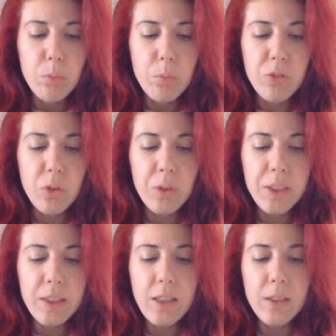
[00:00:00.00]
Before we
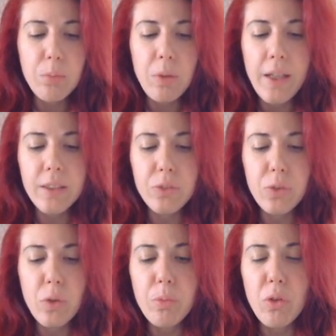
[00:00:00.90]
start applying the
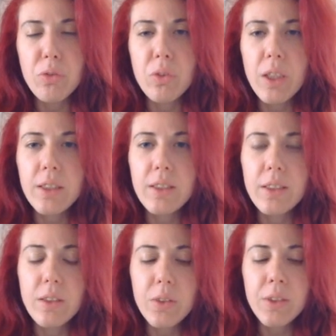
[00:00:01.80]
formula for
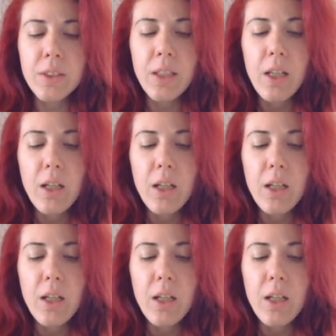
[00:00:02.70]
integrals,